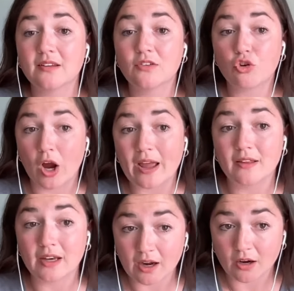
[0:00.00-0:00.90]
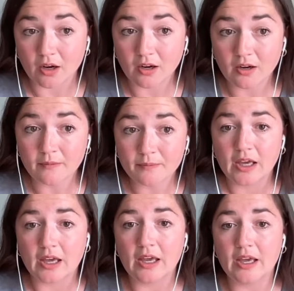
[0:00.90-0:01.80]
trial and error
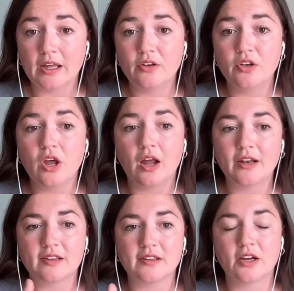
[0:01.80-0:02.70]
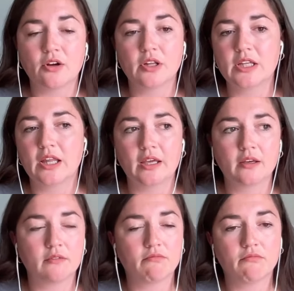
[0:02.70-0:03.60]
and not necessarily like
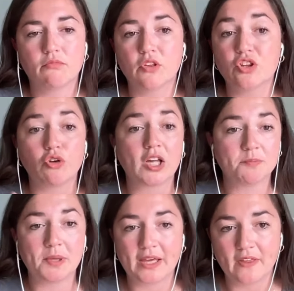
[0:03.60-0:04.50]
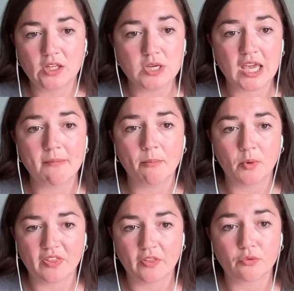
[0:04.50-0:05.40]
the stress plan that you came up
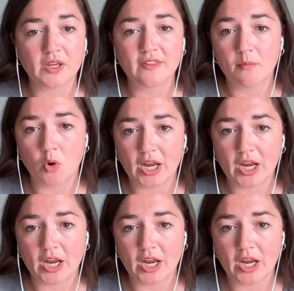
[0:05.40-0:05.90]
with at 3 a.m.